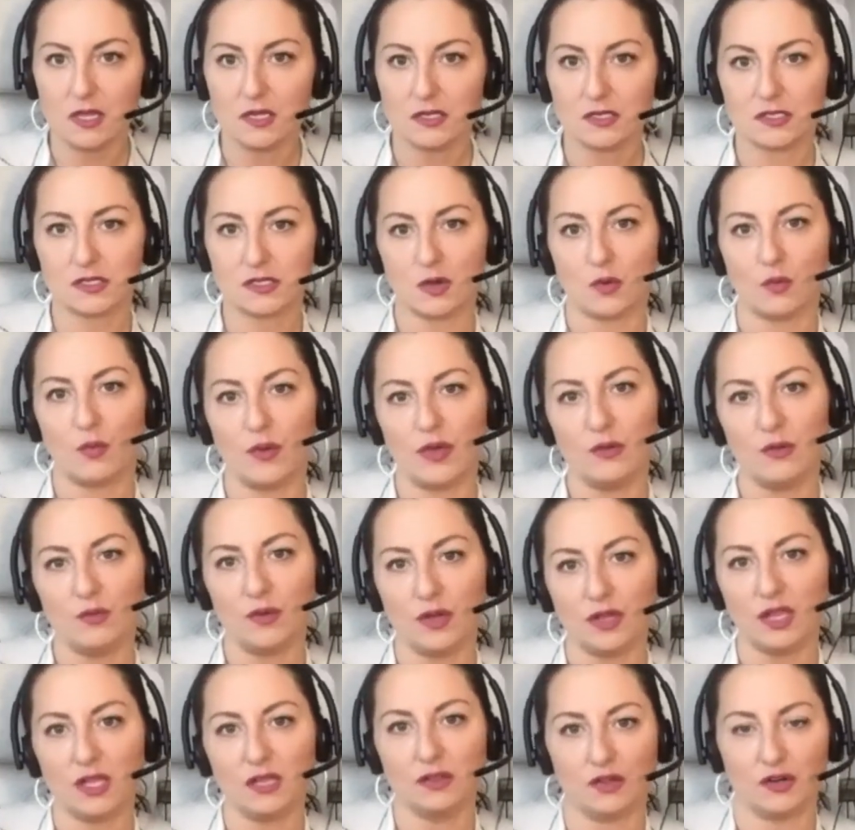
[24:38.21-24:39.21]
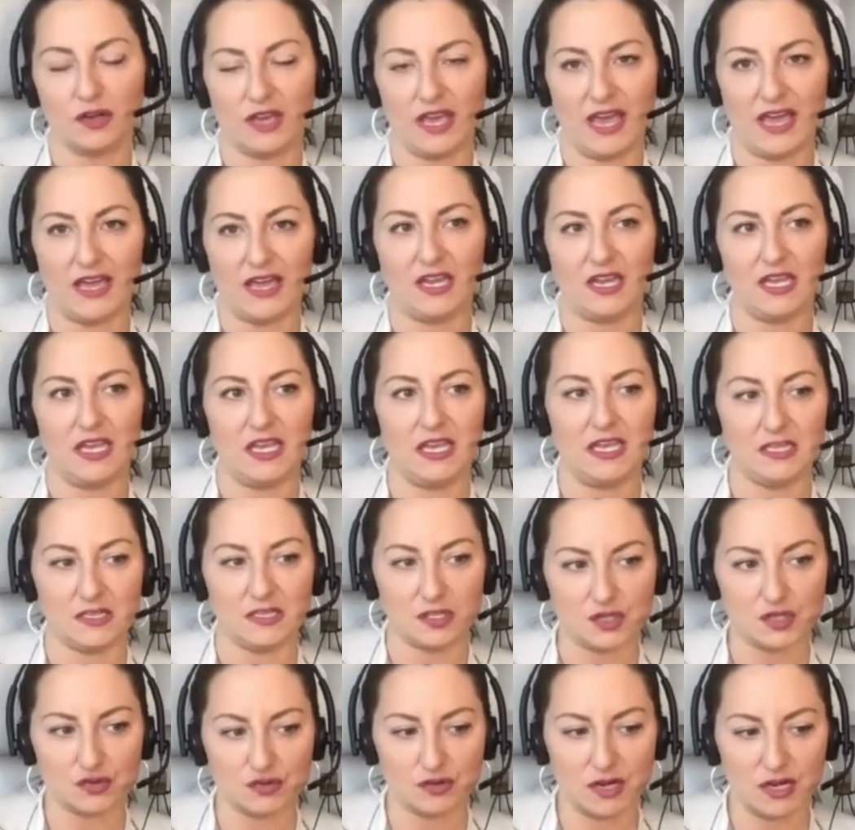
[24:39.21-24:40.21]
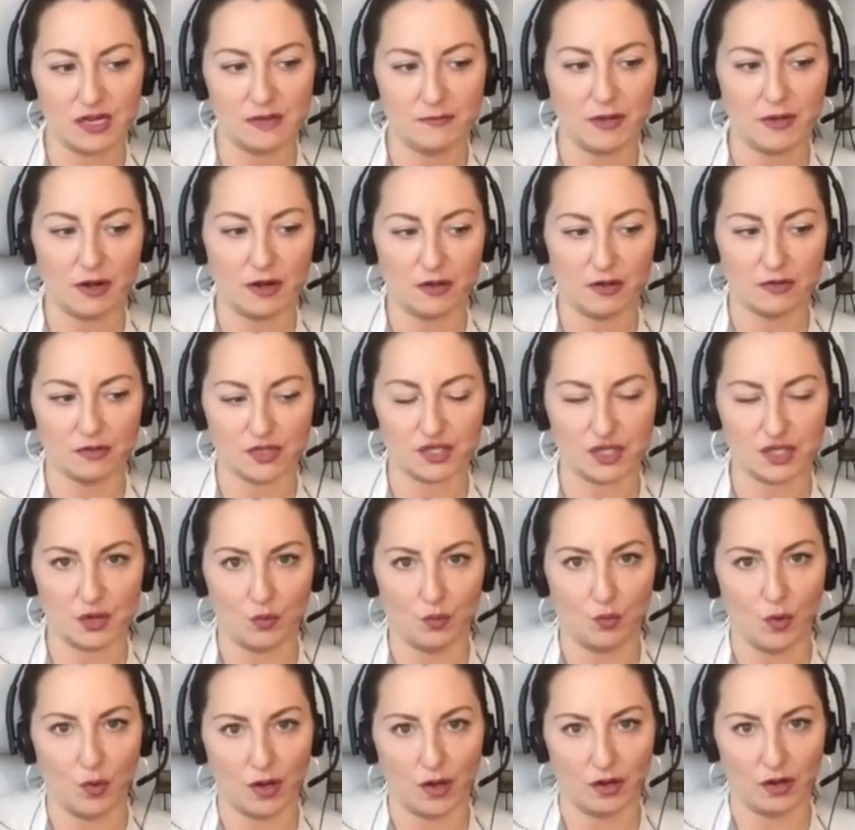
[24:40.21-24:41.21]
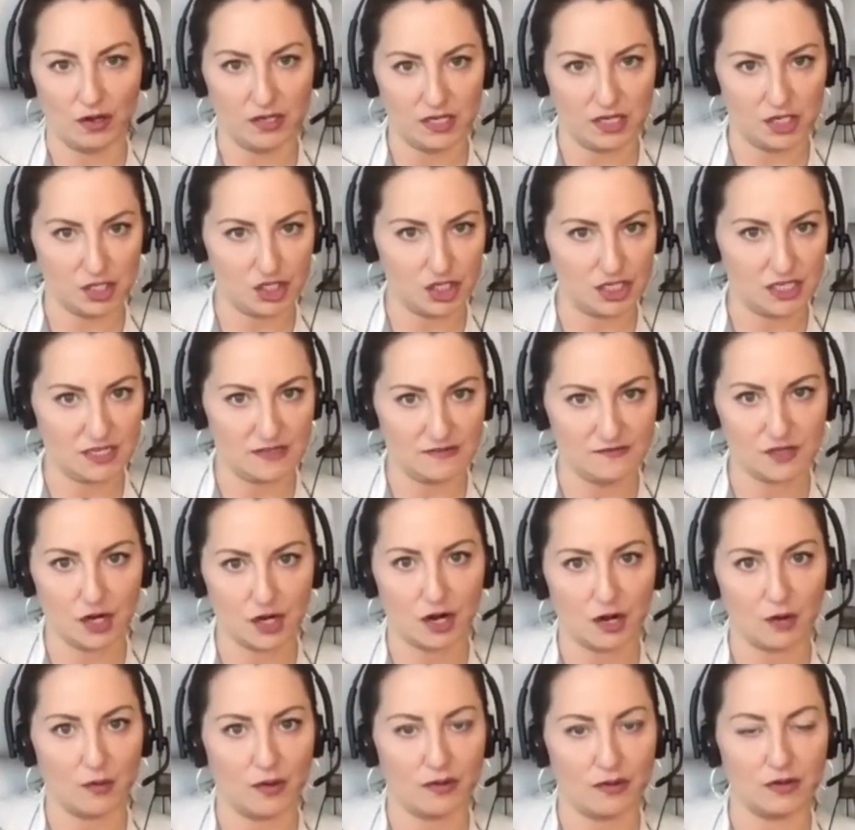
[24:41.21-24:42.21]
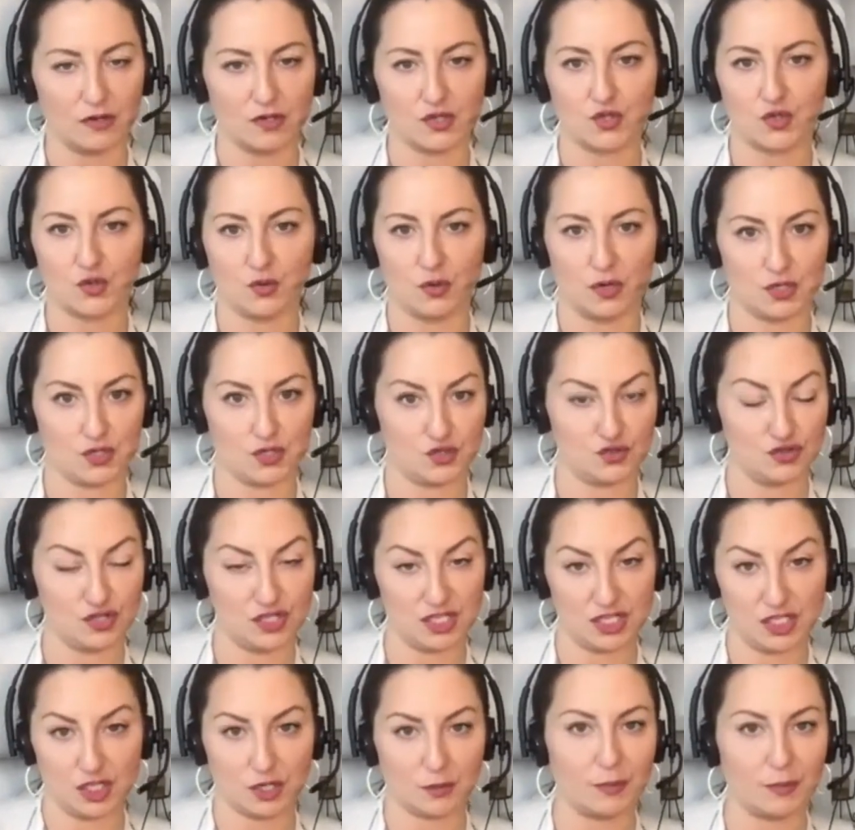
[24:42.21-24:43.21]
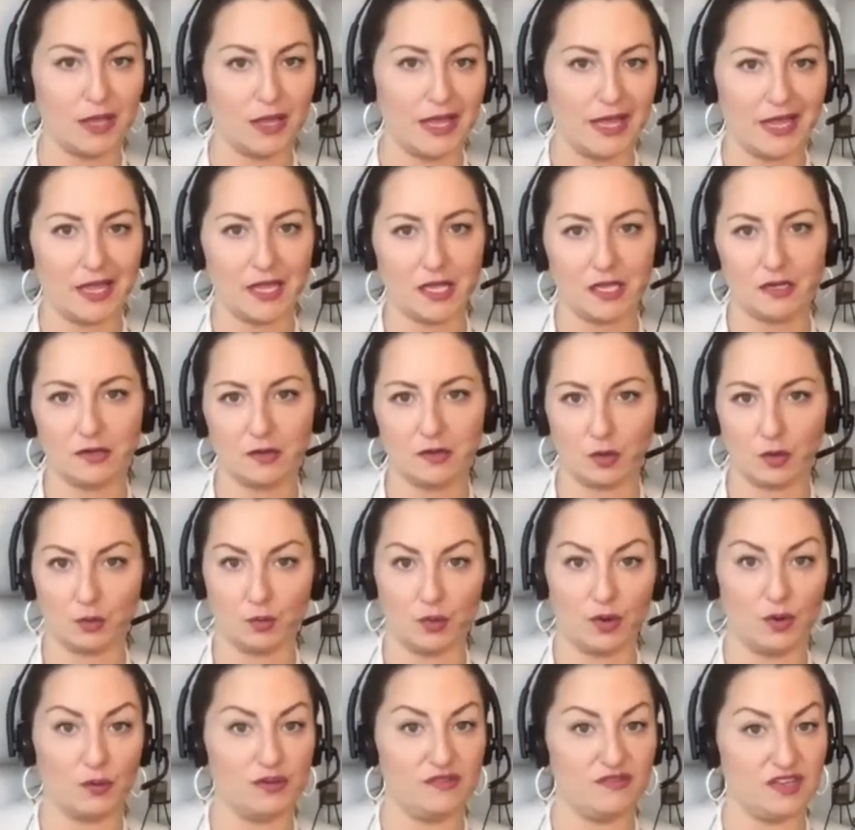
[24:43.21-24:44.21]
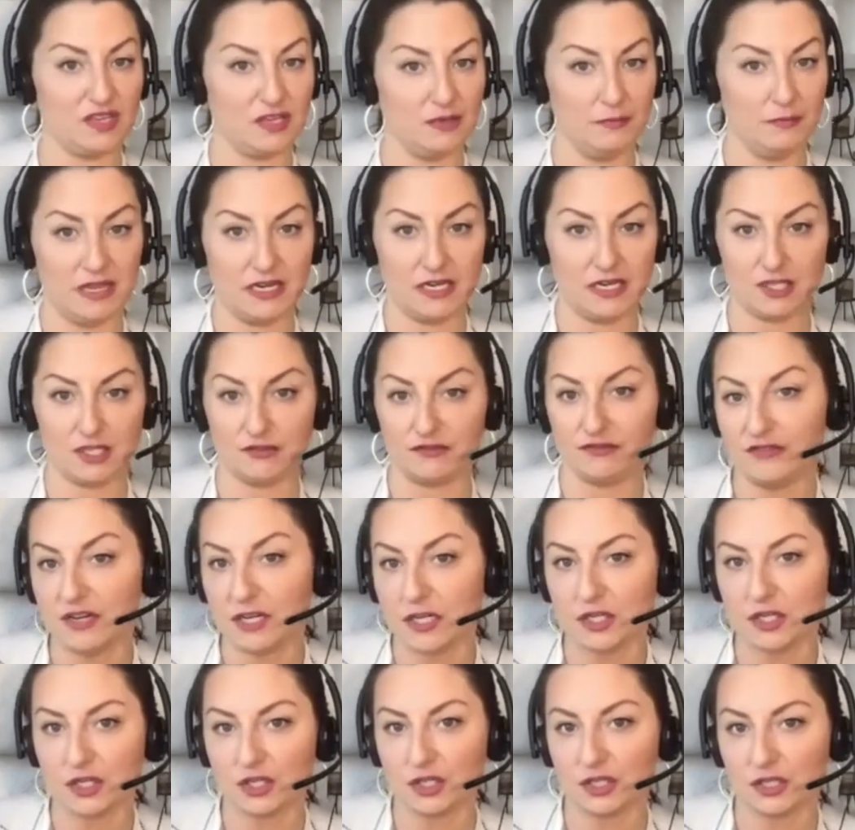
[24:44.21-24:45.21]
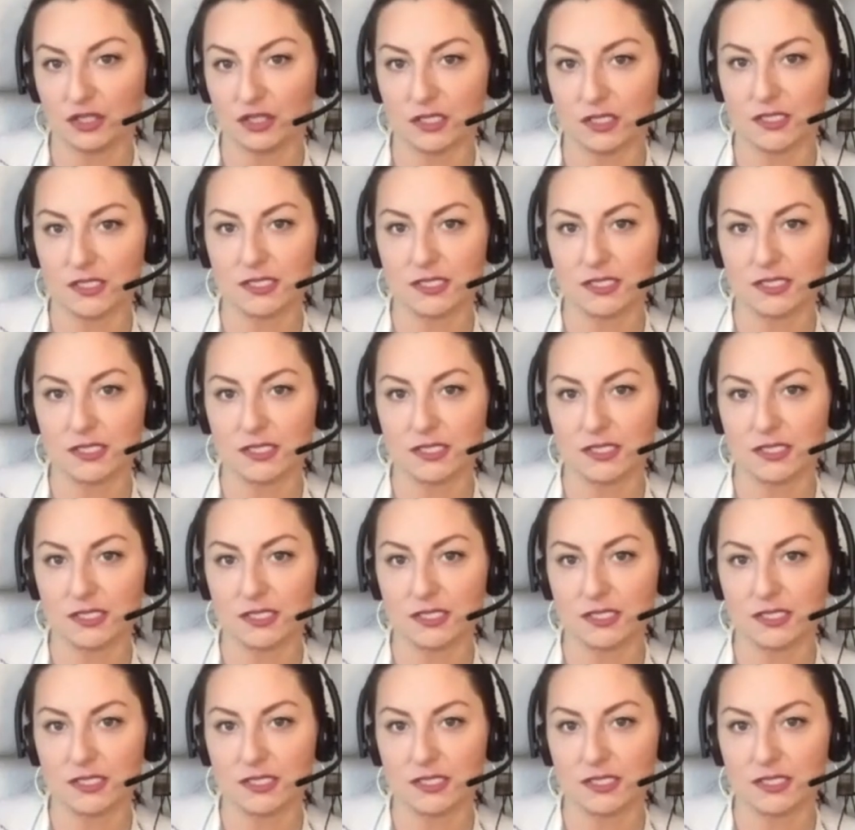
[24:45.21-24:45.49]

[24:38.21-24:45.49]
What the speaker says: So we really look at history, but also what our initiatives are, whether it's through our strategic plan or what we've committed to funders.